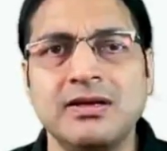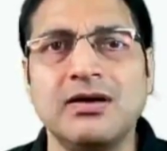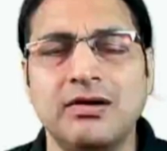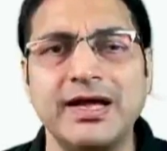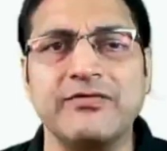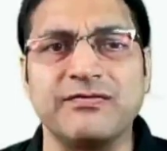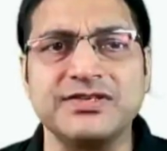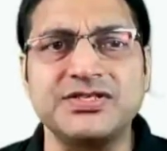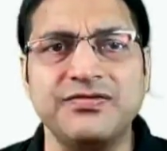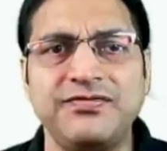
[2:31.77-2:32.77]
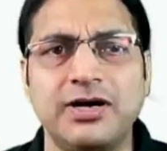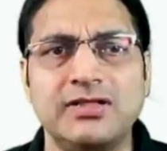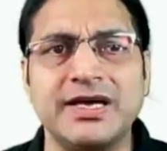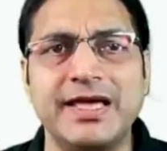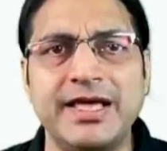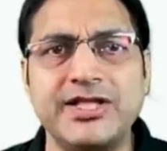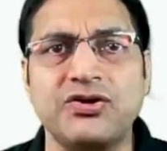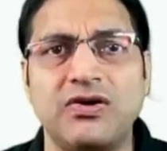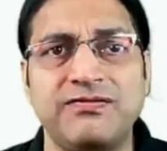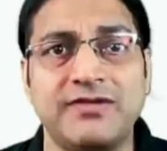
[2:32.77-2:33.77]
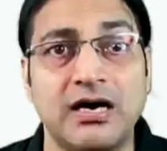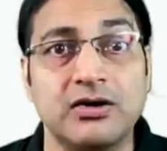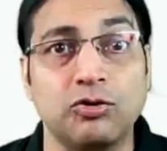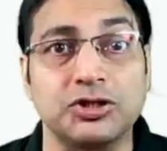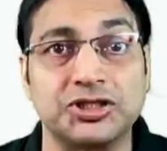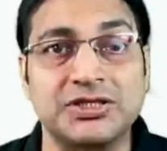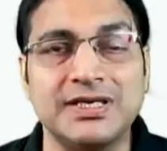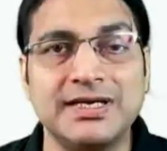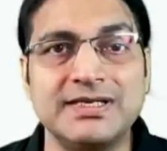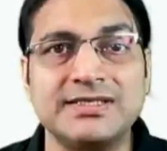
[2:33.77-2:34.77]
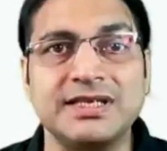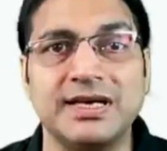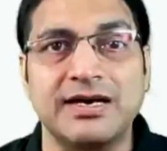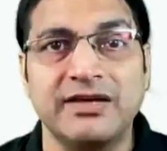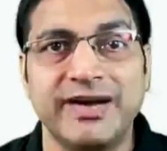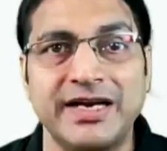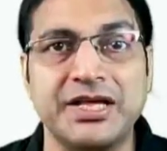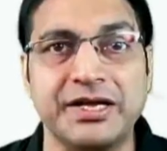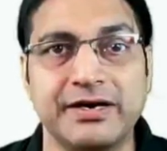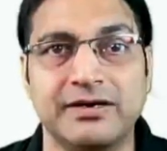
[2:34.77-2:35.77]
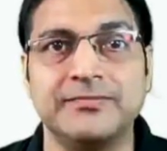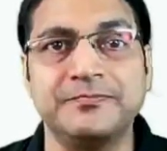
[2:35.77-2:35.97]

Alright, first of all, the age of Ankush is irrelevant here.